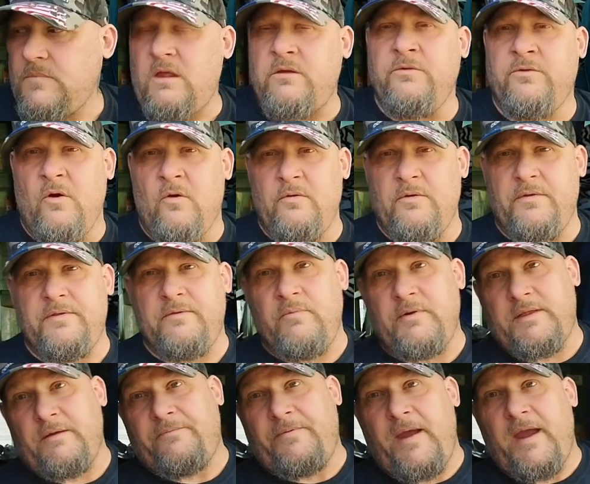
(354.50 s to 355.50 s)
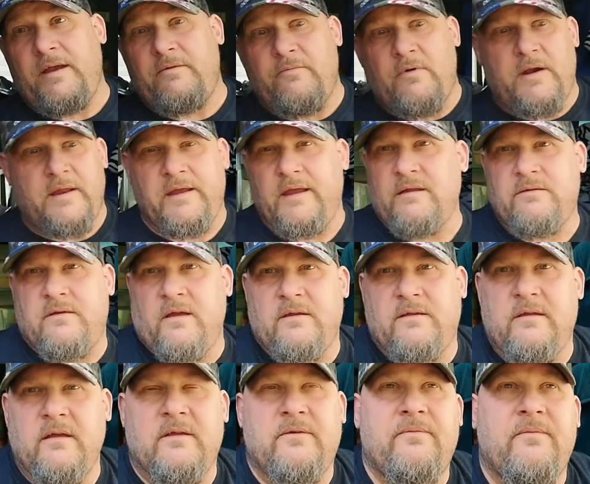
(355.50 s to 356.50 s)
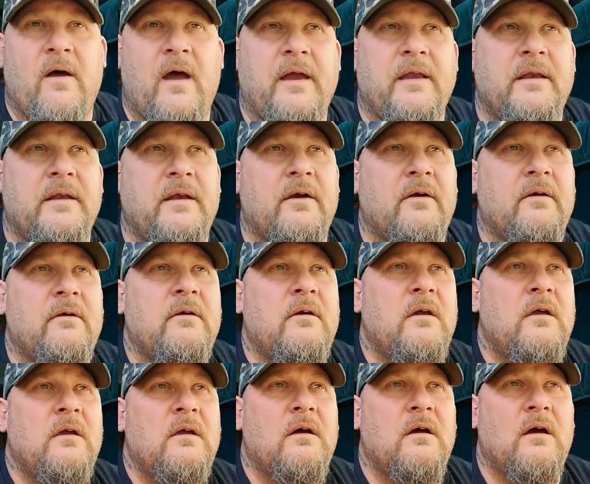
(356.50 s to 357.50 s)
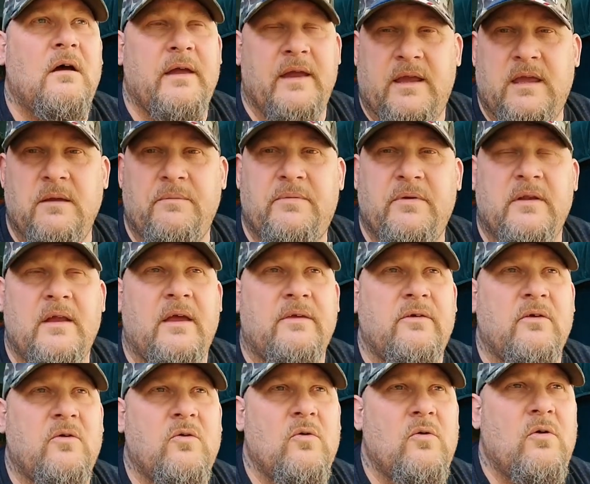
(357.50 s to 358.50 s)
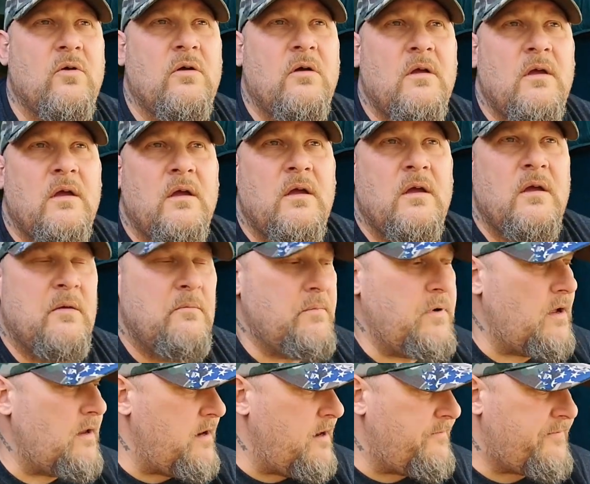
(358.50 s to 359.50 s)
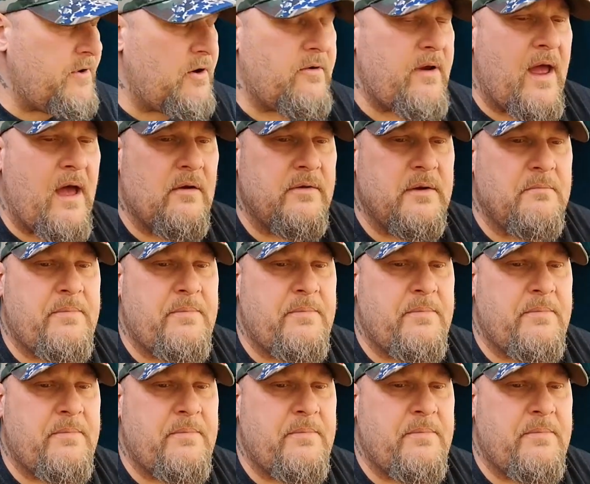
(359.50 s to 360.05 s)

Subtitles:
so with the fan running, it's fine in here. It keeps it nice and cool. But if you're out and